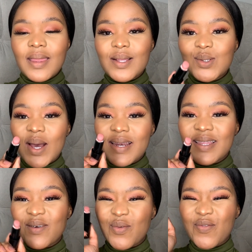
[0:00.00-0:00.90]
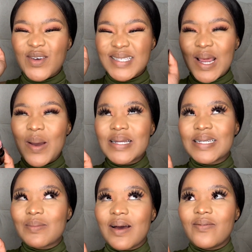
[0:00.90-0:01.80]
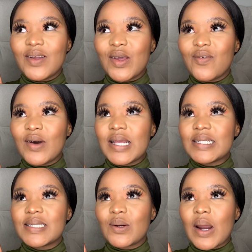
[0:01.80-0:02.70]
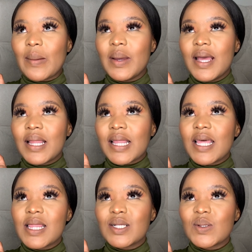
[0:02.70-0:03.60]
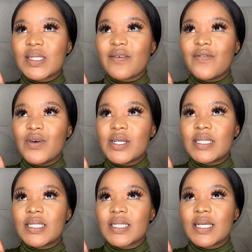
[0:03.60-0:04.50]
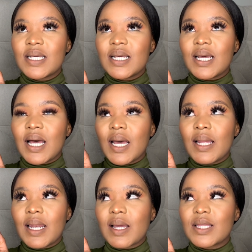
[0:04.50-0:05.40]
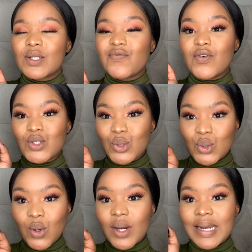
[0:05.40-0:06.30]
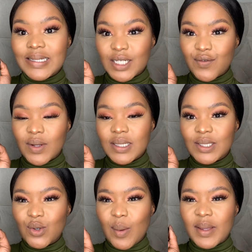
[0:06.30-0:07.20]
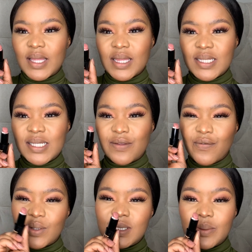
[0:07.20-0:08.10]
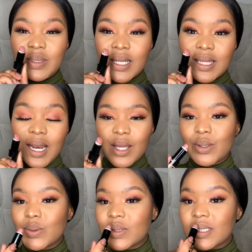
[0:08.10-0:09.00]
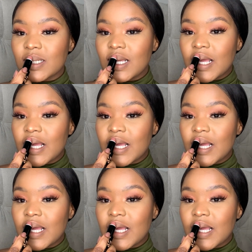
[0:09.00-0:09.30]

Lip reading: That's right. The first time I did my video for Instagram, I think this was the first, the first tutorial I did for Instagram. I think this is the first lipstick that I used.